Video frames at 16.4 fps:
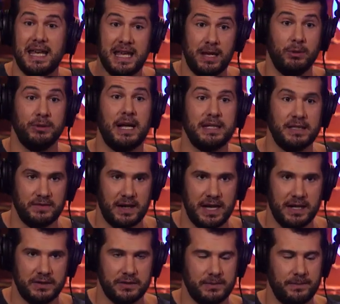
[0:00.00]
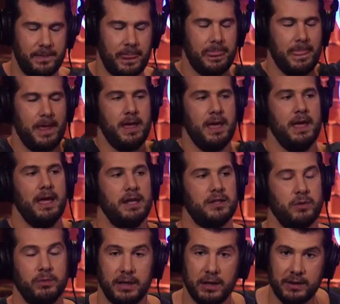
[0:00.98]
say, "he will not divide us."
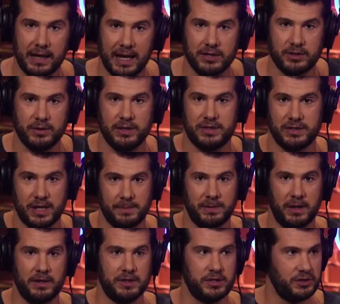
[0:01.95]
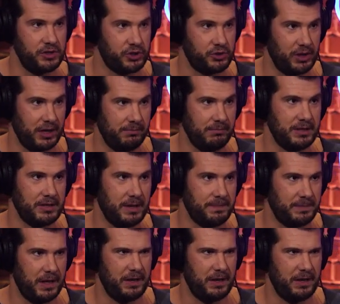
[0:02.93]
And so we're like, okay, so this is up there, this is a stream that's up